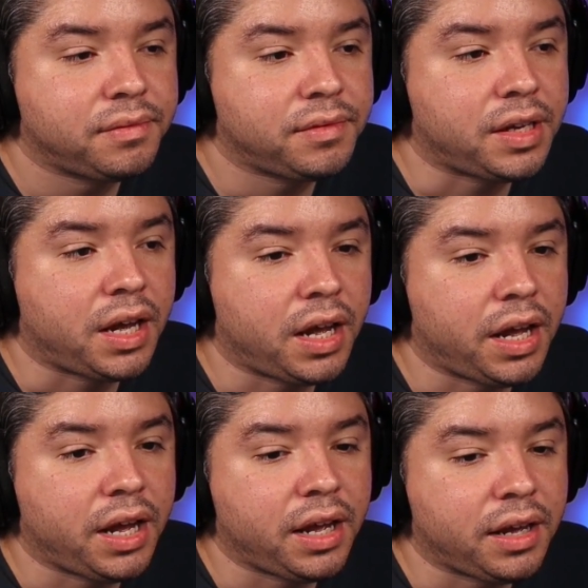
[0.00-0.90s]

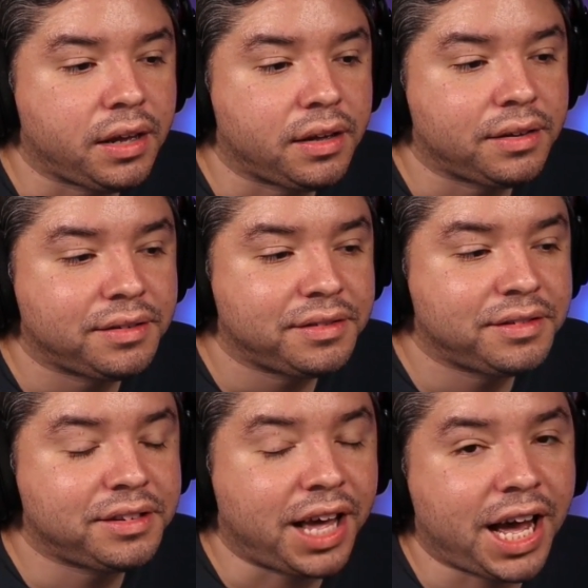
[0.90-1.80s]
Dang.
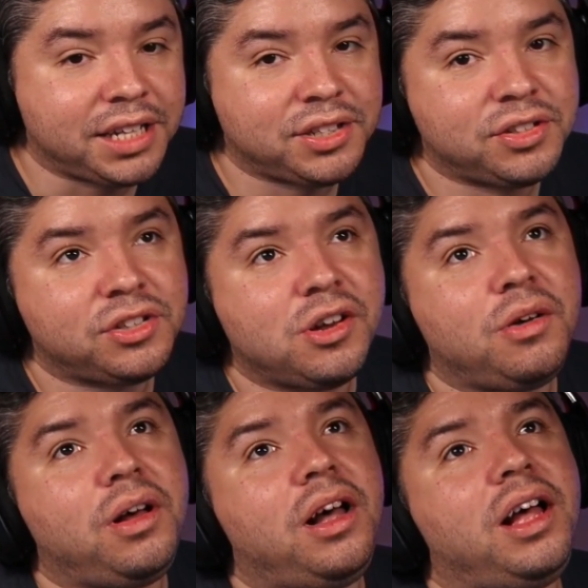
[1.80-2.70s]
That's so
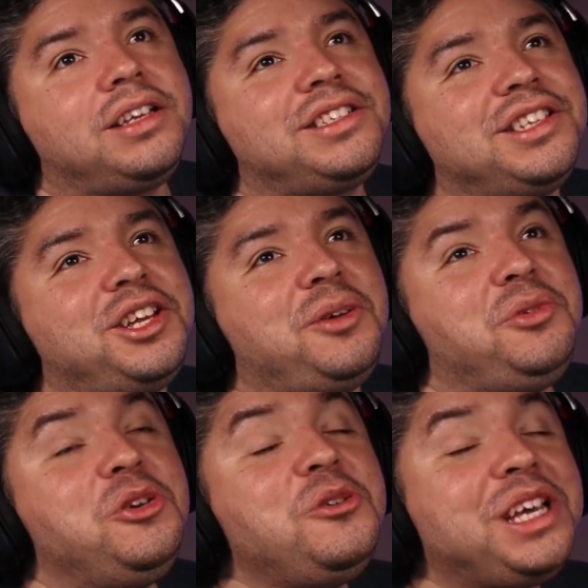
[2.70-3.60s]
awesome.
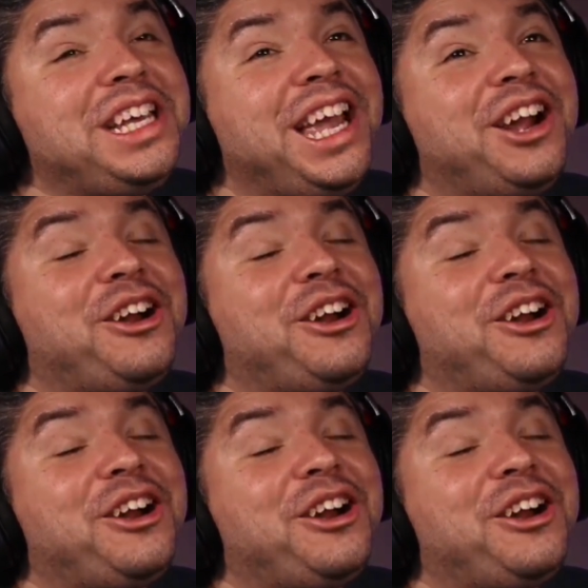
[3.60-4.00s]
You can get